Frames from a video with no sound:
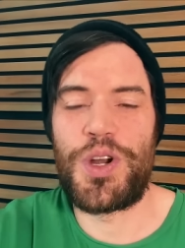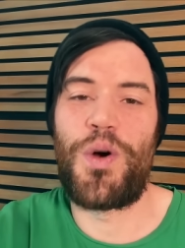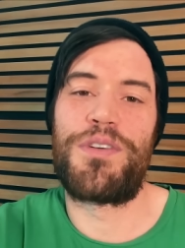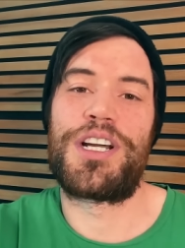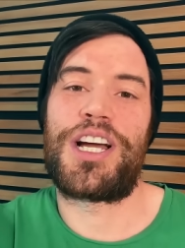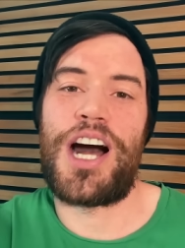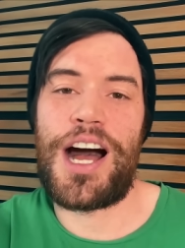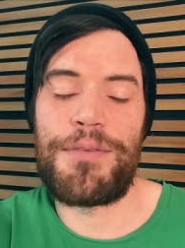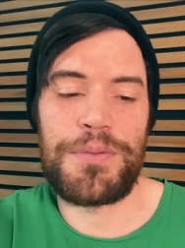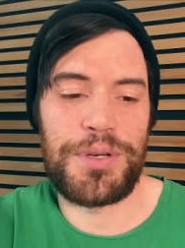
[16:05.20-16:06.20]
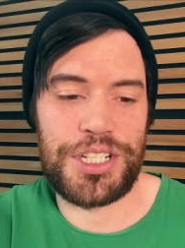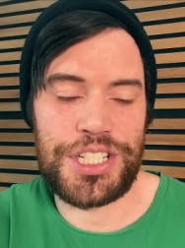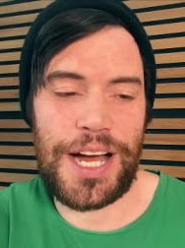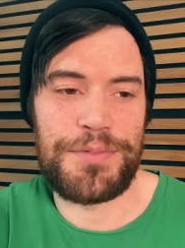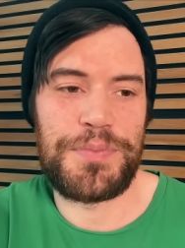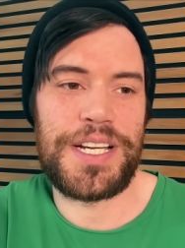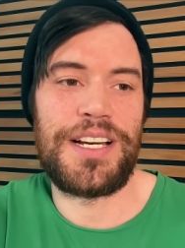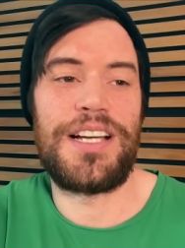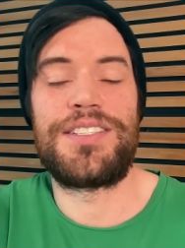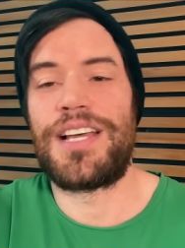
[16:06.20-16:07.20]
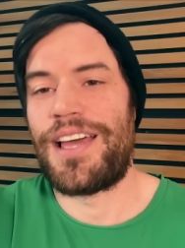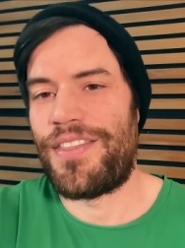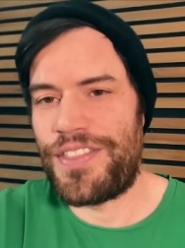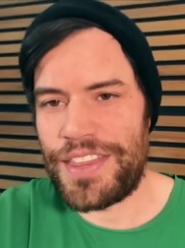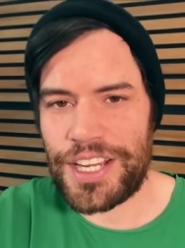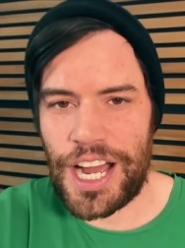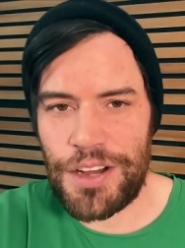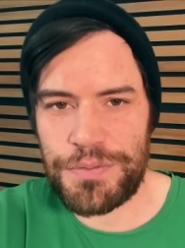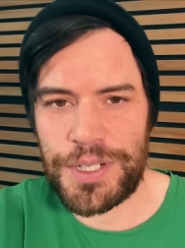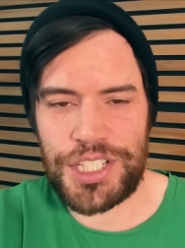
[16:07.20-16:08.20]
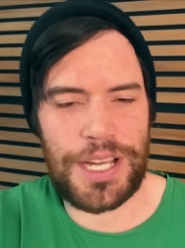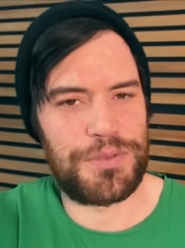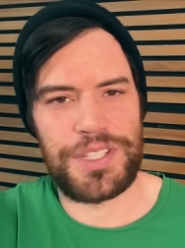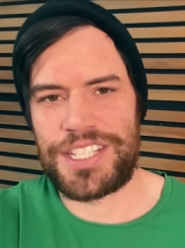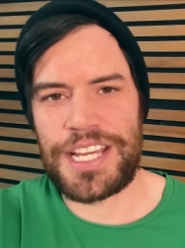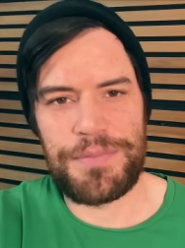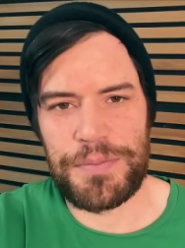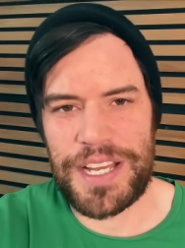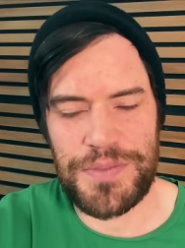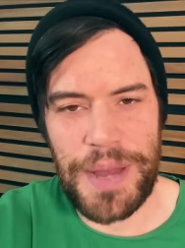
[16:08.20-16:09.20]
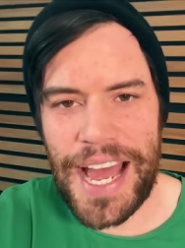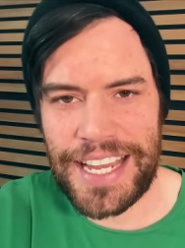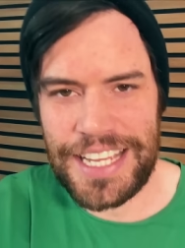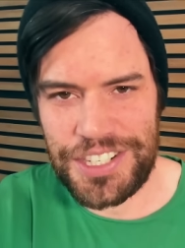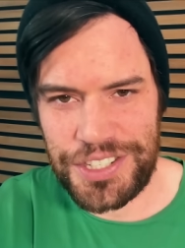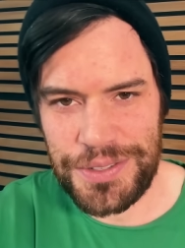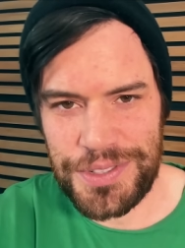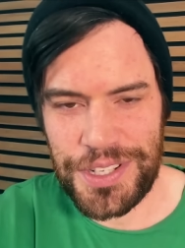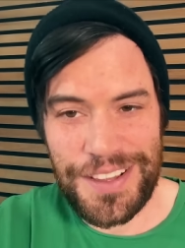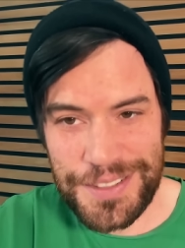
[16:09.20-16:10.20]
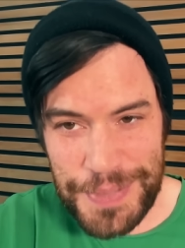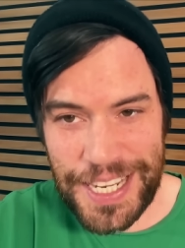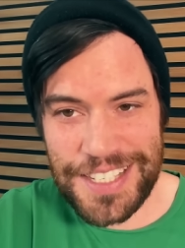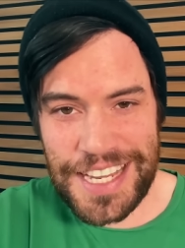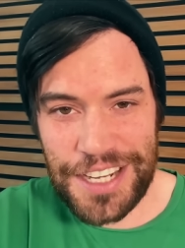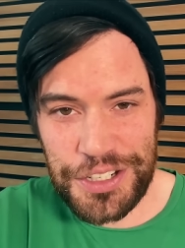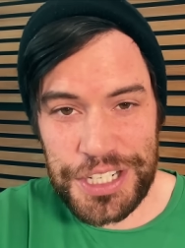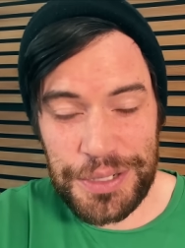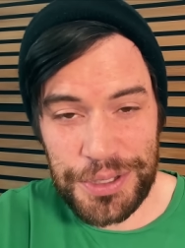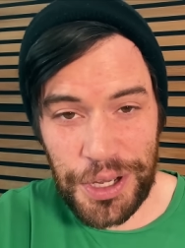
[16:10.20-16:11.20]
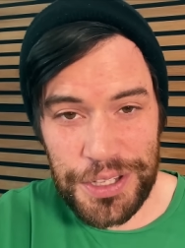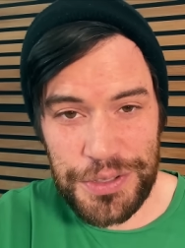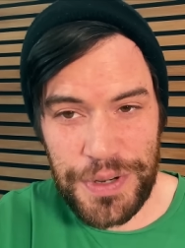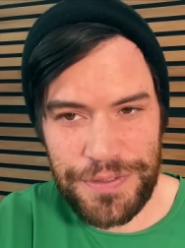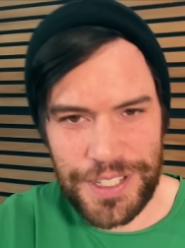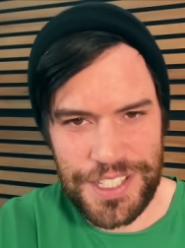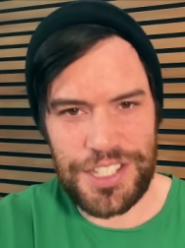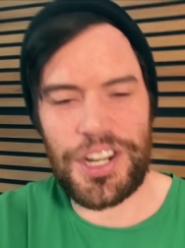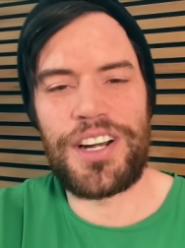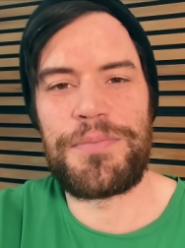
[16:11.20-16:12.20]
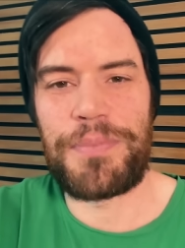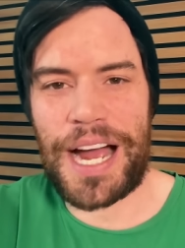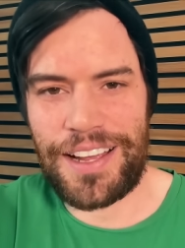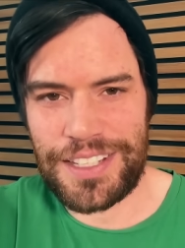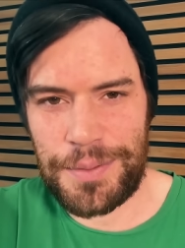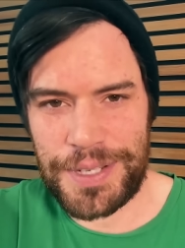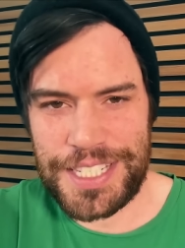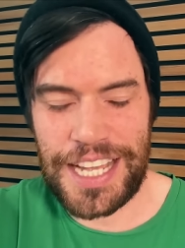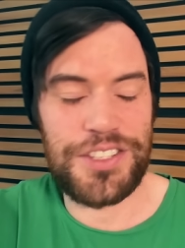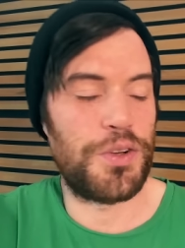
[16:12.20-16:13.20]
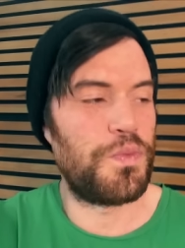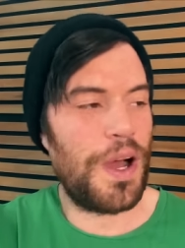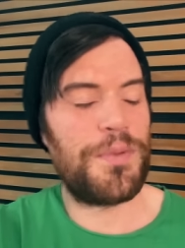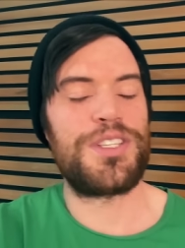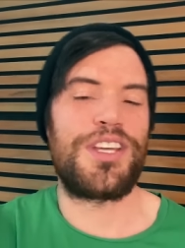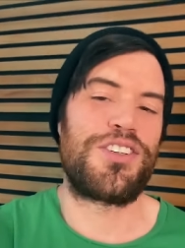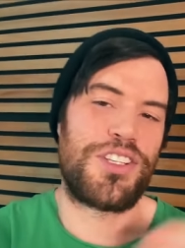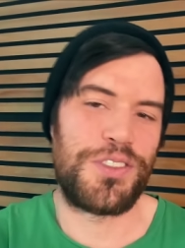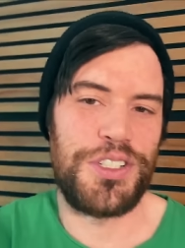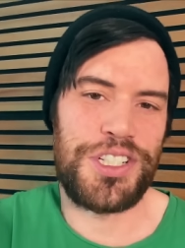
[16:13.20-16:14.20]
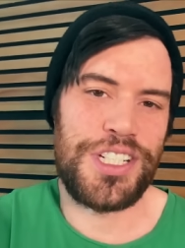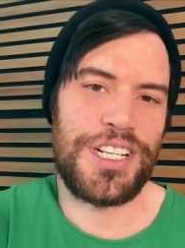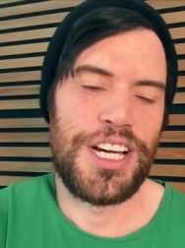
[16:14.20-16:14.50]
over to comic book shops because then the comic book shops would just keep them as back issues. Because they had to deal with all these refunds, they started piling up on debt. So what was their solution?